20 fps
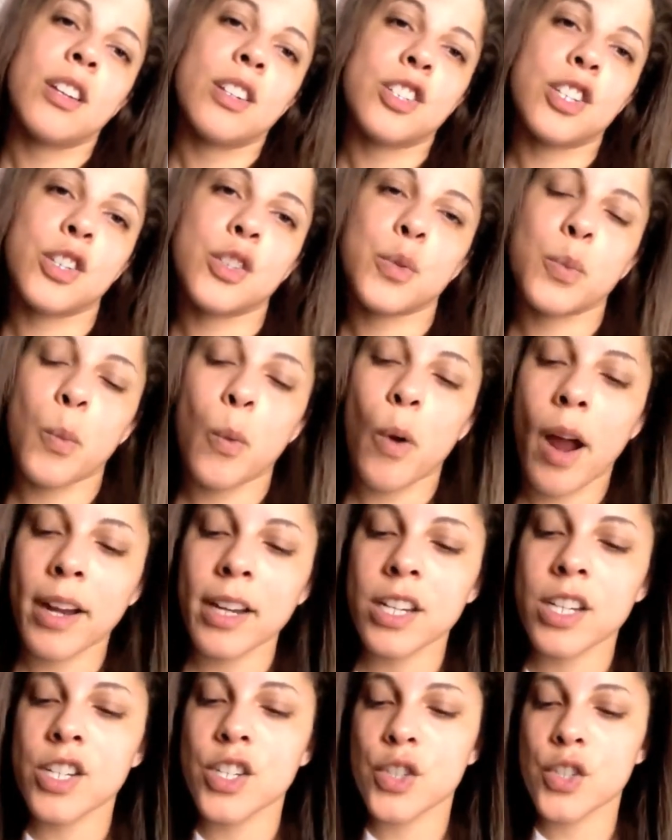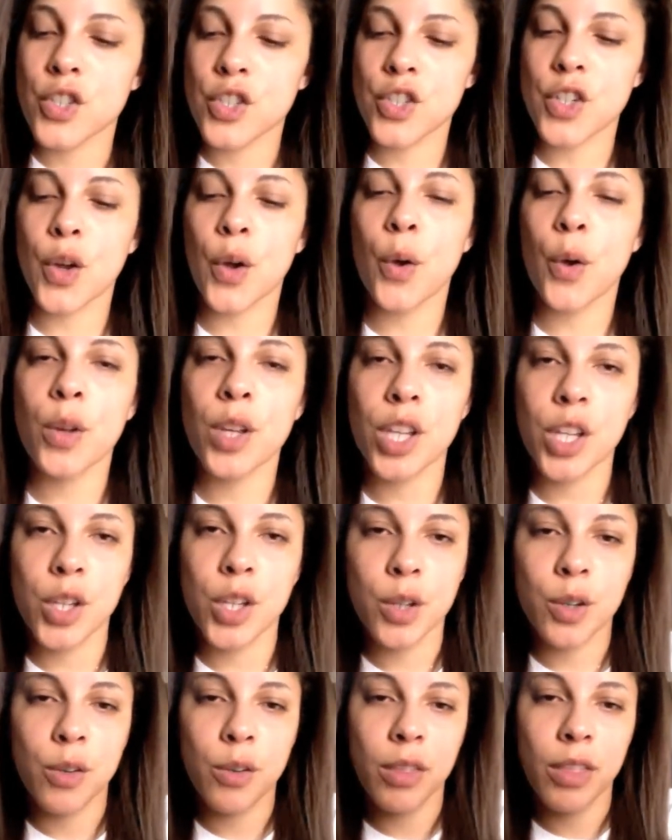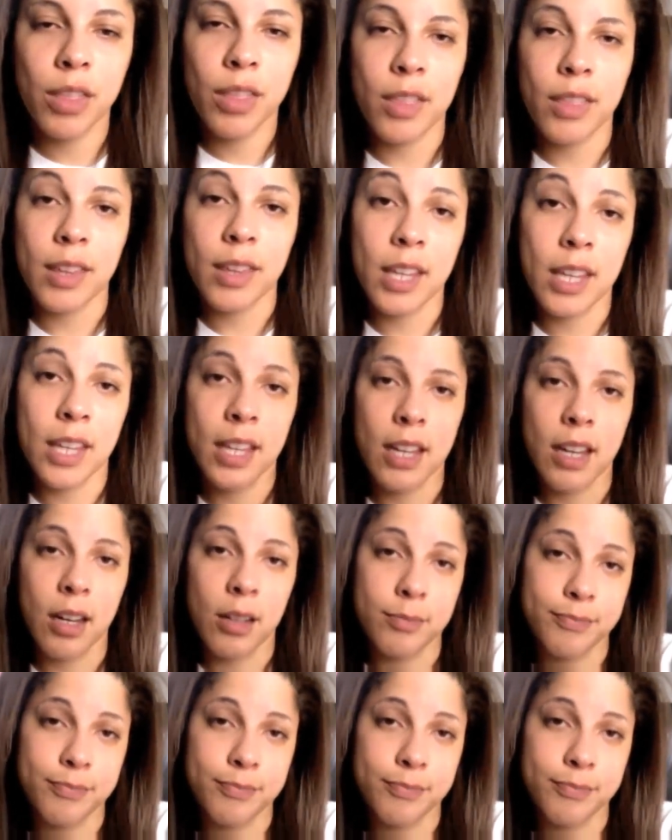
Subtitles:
Just wanted to show you the